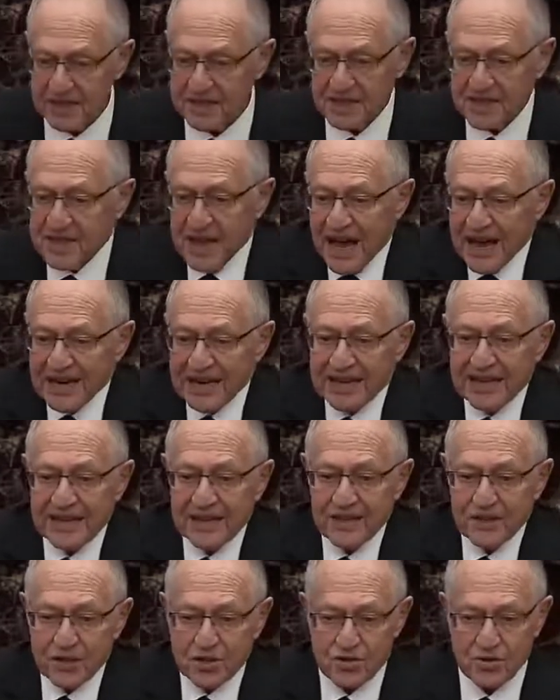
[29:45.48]
It's not
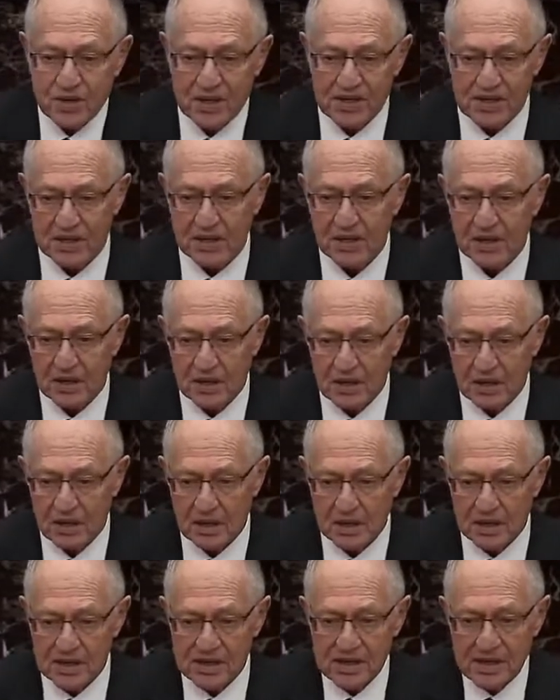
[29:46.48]
akin to treason.
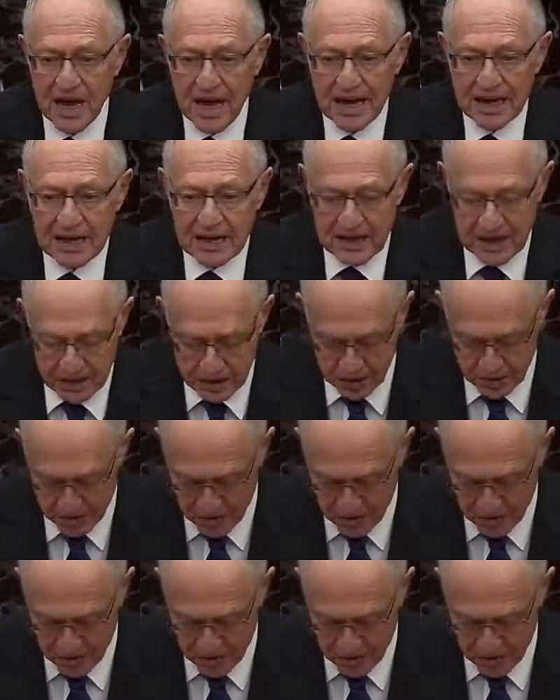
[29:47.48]
It's not akin to